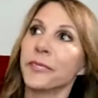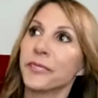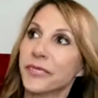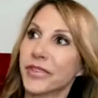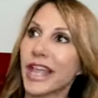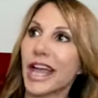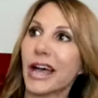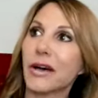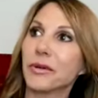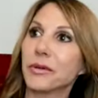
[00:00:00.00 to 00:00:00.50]

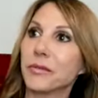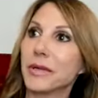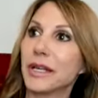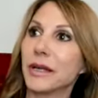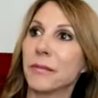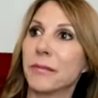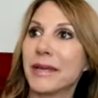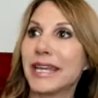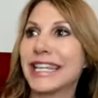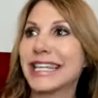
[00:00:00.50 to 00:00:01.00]
That would be
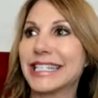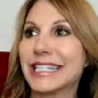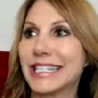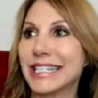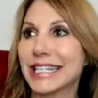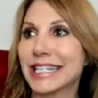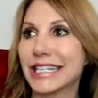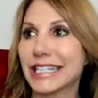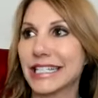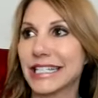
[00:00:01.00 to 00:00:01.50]
amazing
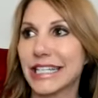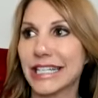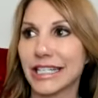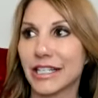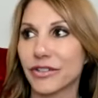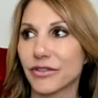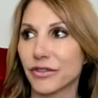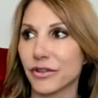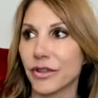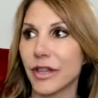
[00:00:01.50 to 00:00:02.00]
to get
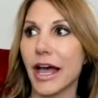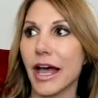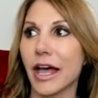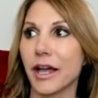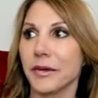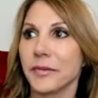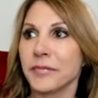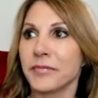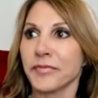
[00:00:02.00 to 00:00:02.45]
tickets for that.